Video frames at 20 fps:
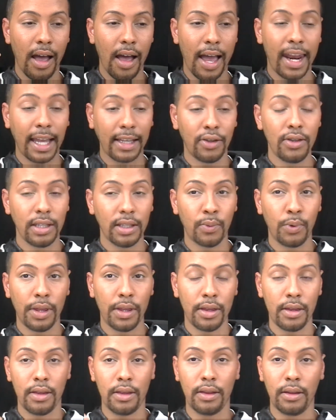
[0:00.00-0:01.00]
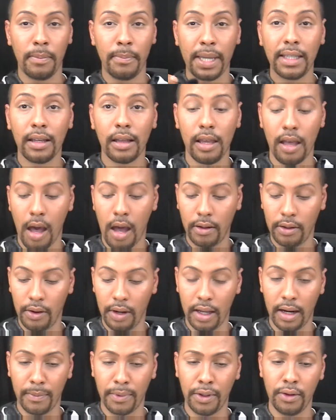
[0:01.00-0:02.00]
I do this with basically
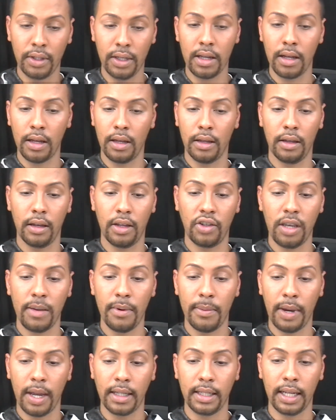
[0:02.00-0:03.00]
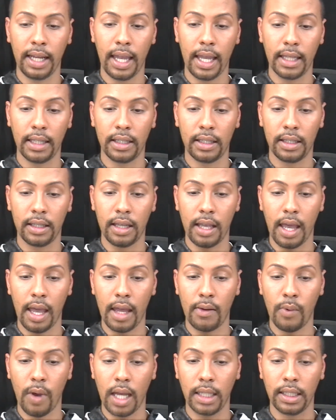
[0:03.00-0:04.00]
contouring, and I'm using a cheaper brand today. It's
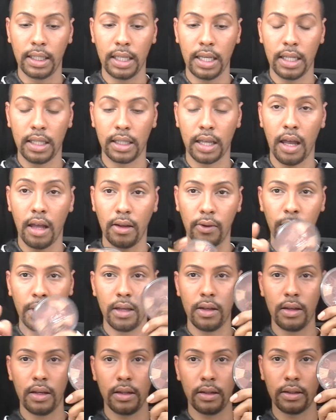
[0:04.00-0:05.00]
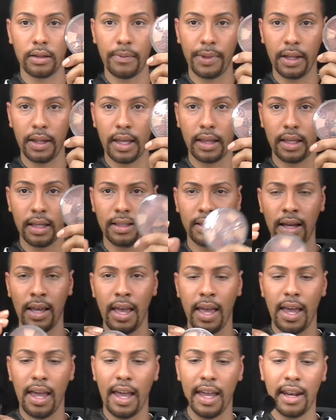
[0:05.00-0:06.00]
NYC's Color Wheel. It looks something like this,
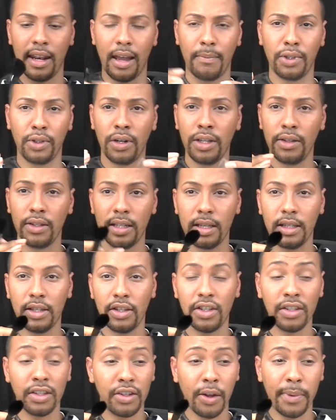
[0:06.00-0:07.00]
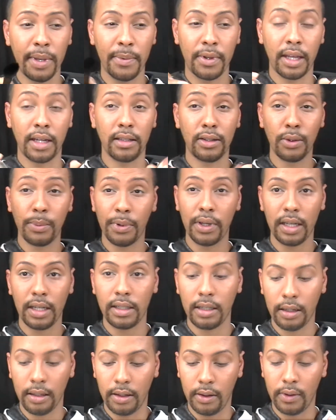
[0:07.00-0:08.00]
and I'm sort of using this just to show people that it's super
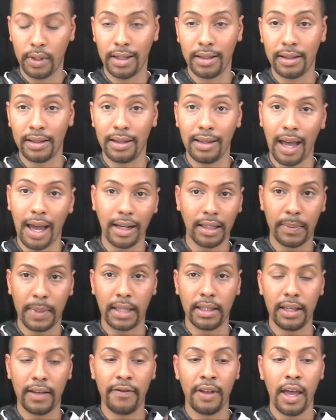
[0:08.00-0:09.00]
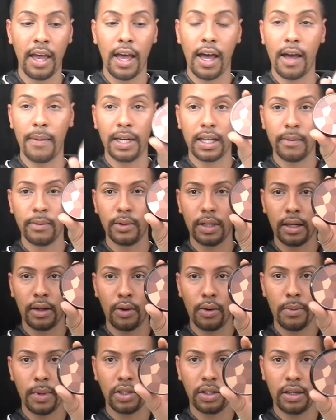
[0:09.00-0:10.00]
easy to do and it's not expensive. And it comes with a
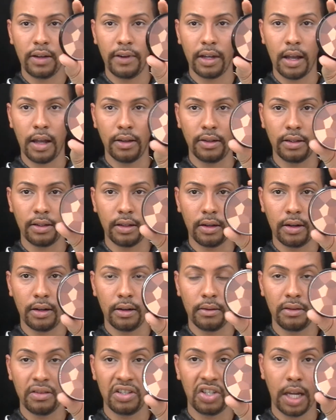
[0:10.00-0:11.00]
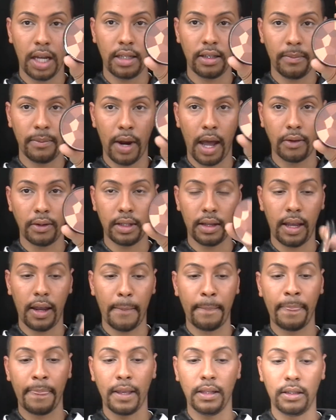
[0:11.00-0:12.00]
whole bunch of different colors or shades of brown in there,
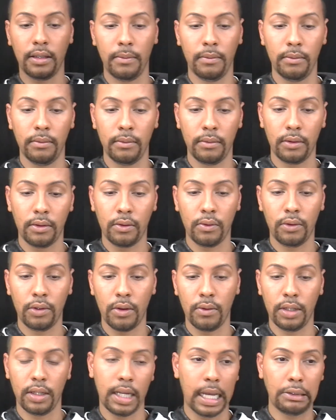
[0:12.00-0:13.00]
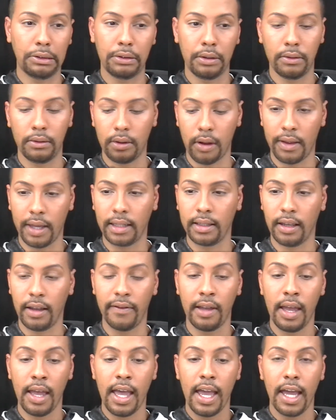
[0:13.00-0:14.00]
and some cool tones and natural tones, all that stuff.
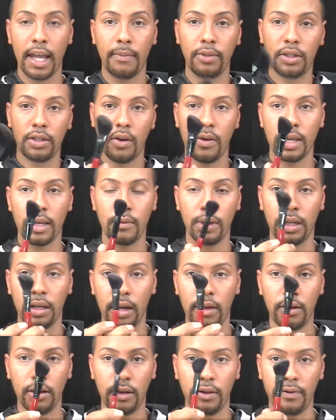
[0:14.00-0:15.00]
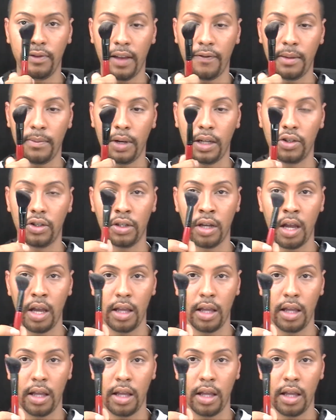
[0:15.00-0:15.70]
And I'm just going in with another little fluffy brush.